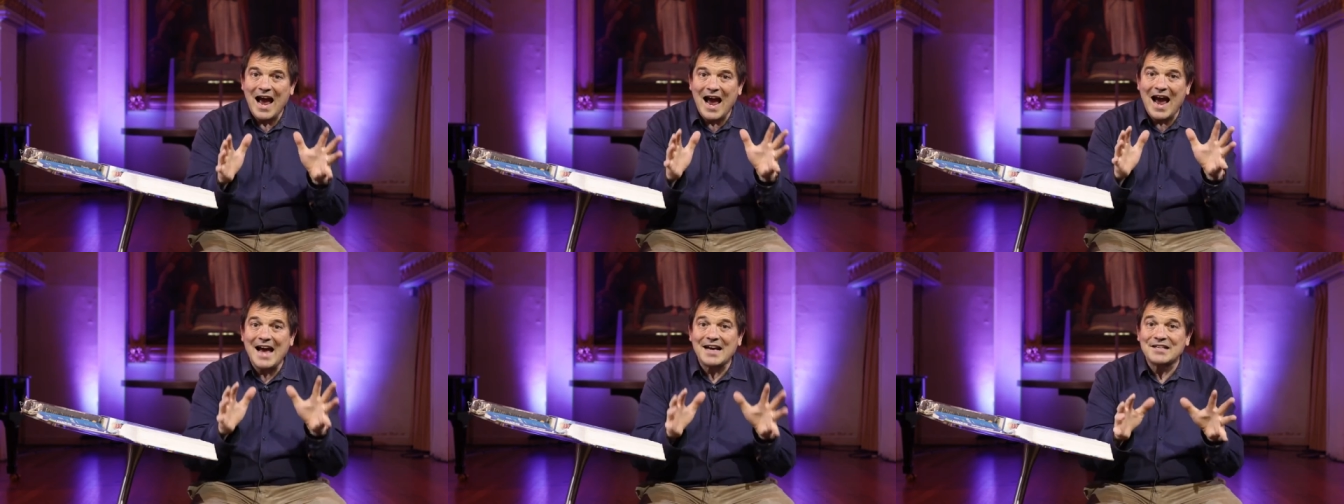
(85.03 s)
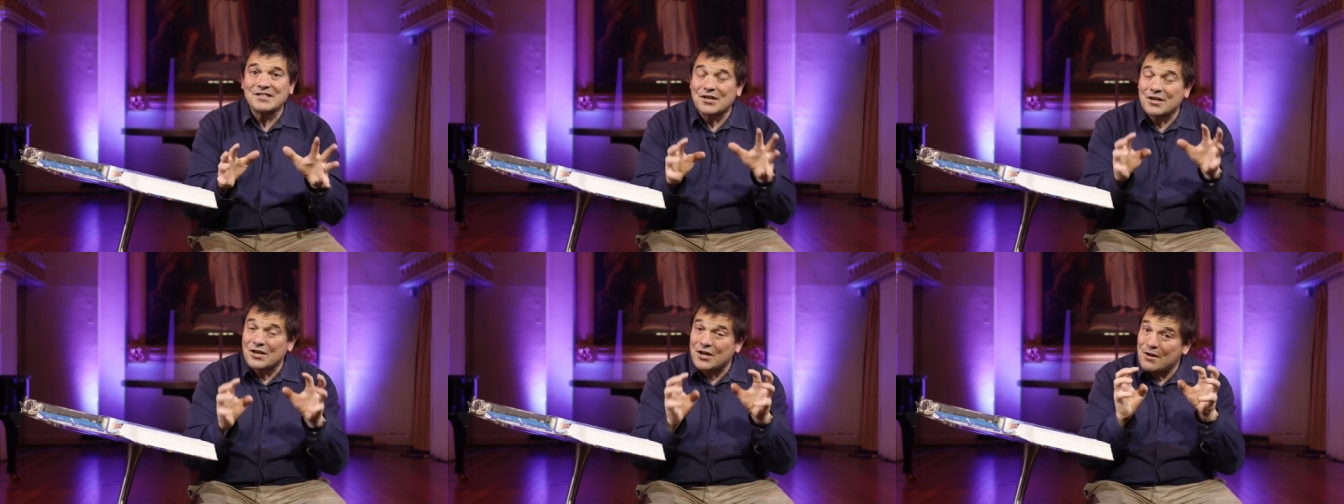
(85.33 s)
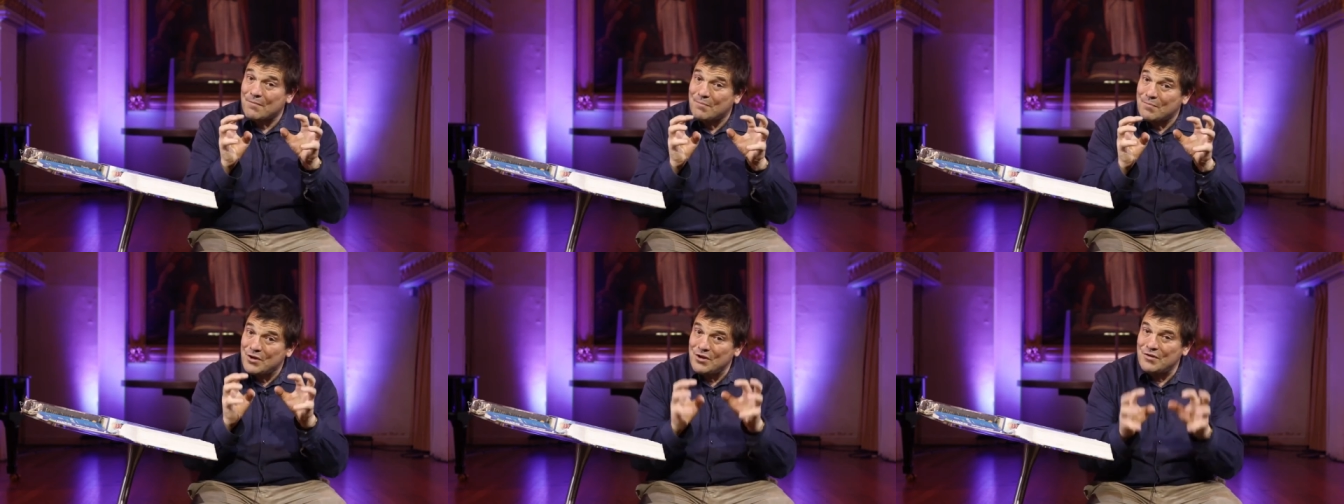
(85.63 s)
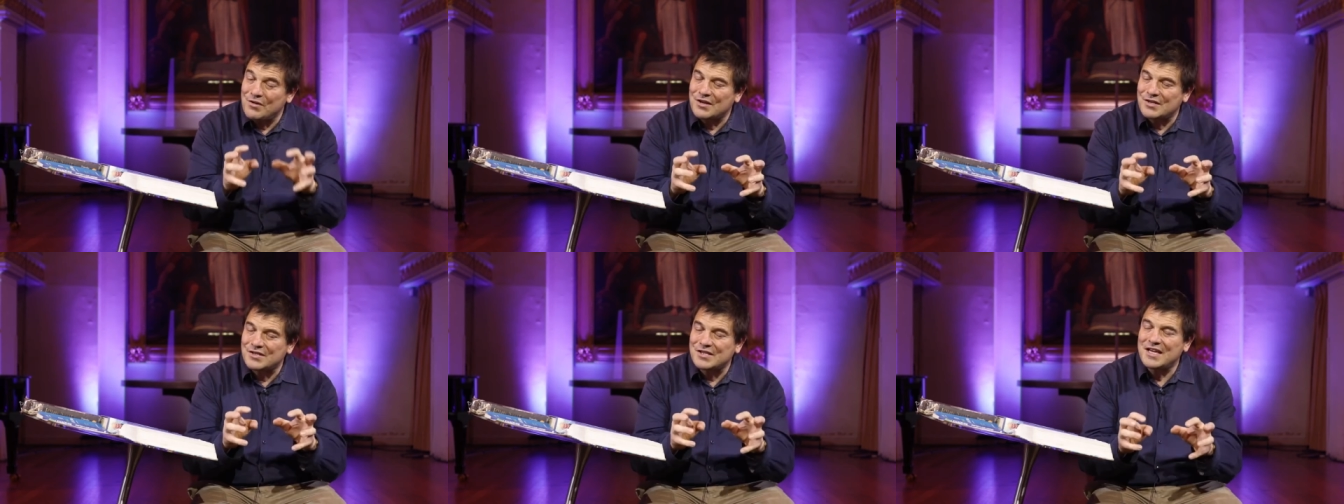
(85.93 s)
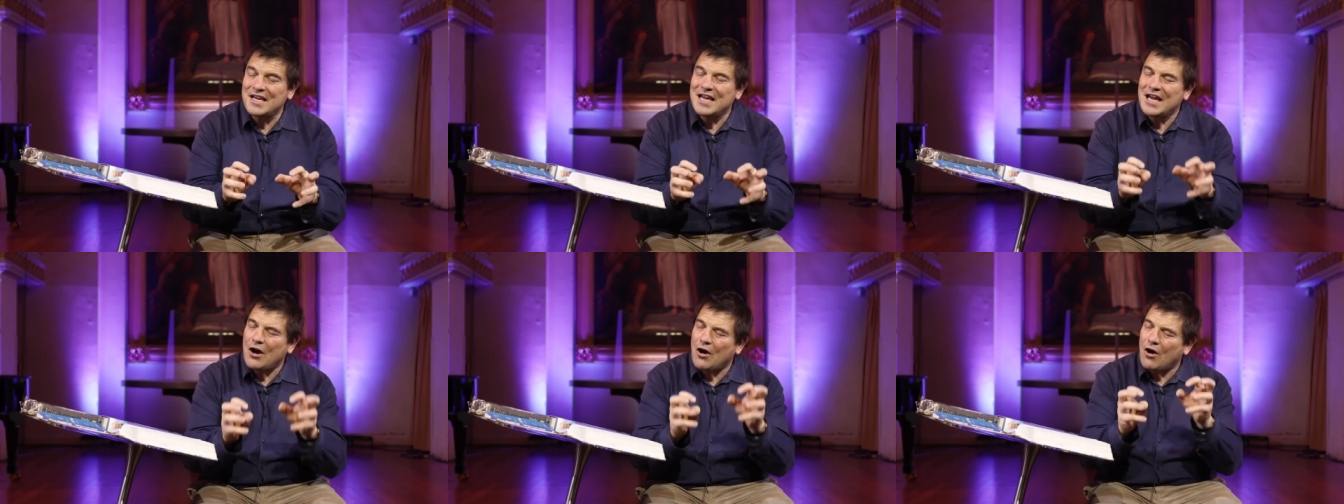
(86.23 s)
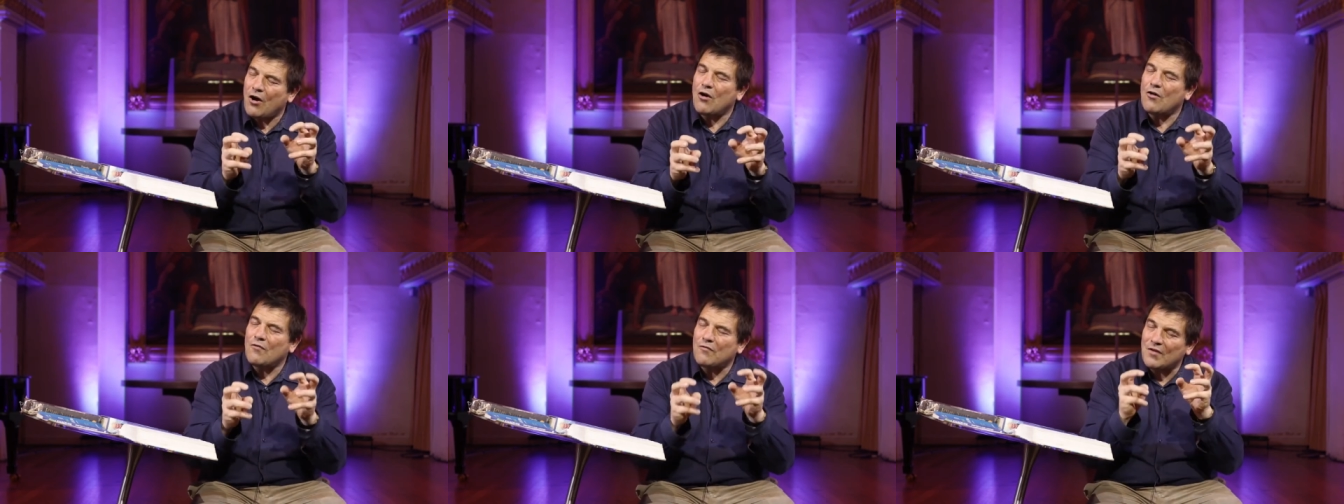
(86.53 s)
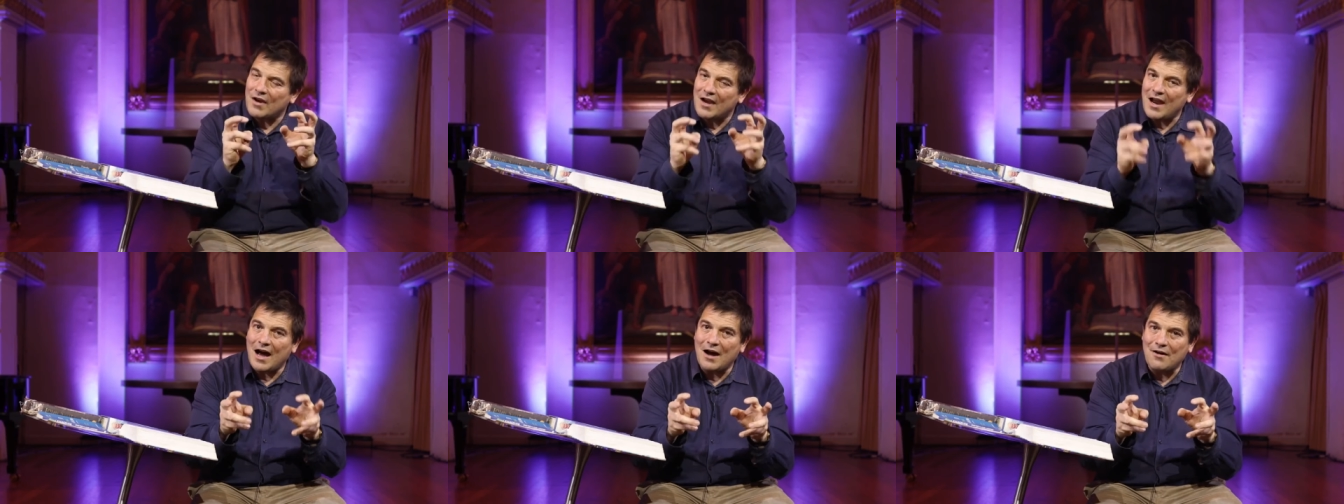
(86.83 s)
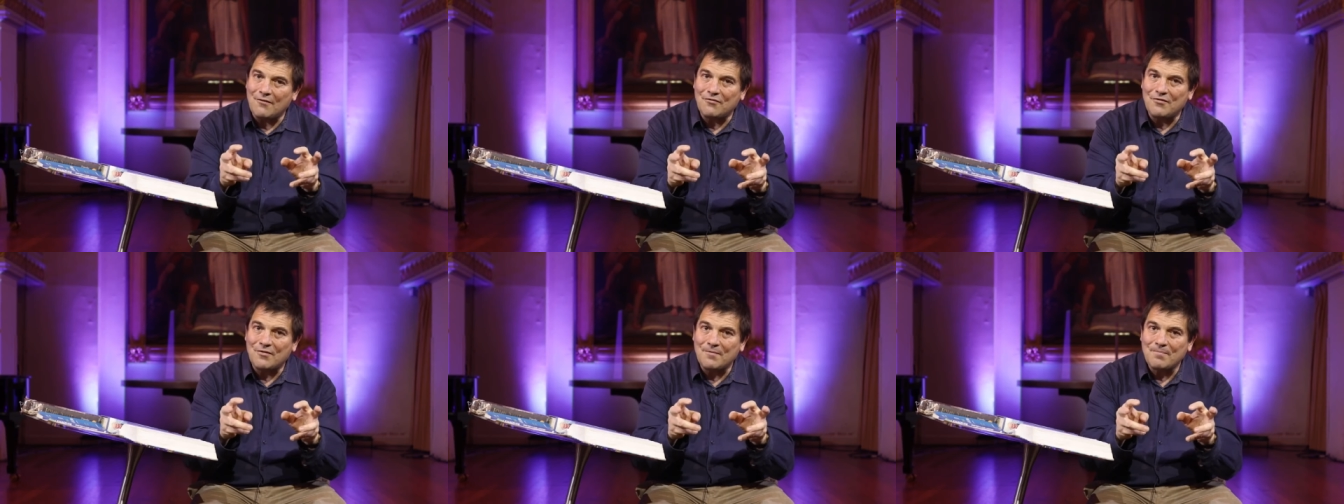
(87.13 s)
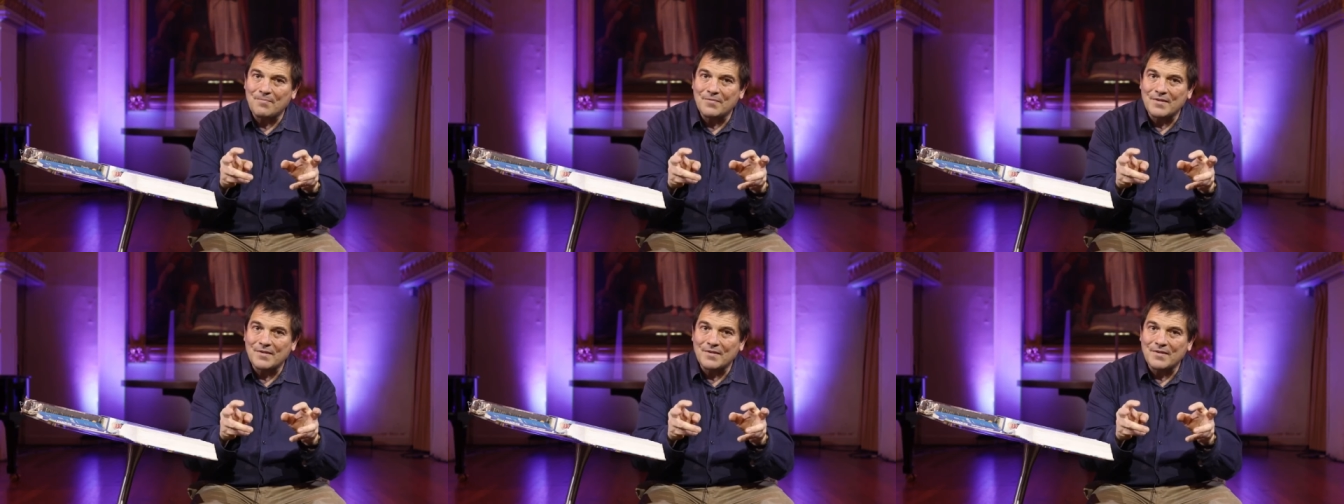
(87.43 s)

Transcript: as a community of love.